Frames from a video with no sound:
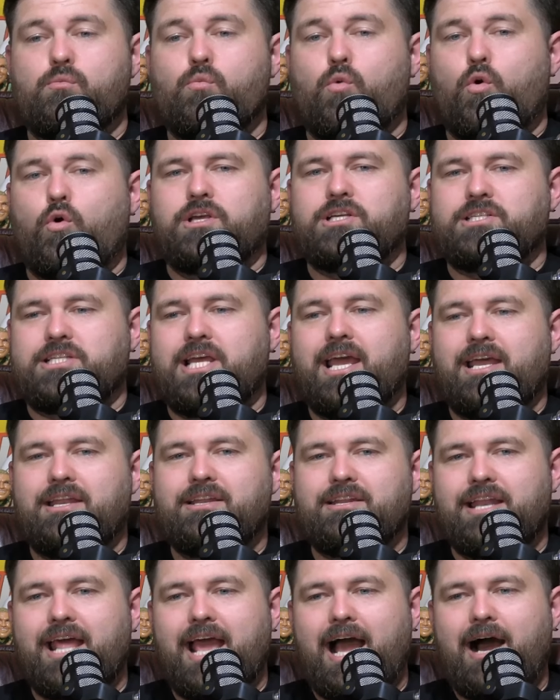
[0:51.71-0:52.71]
warnings
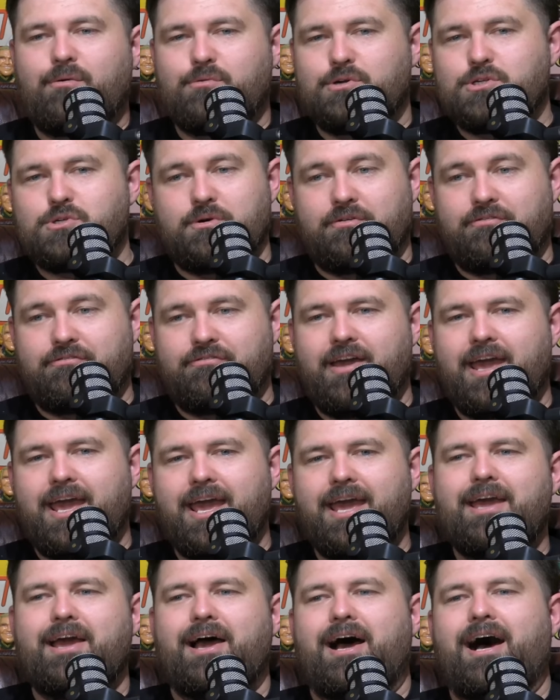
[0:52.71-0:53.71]
handed out, which were fair.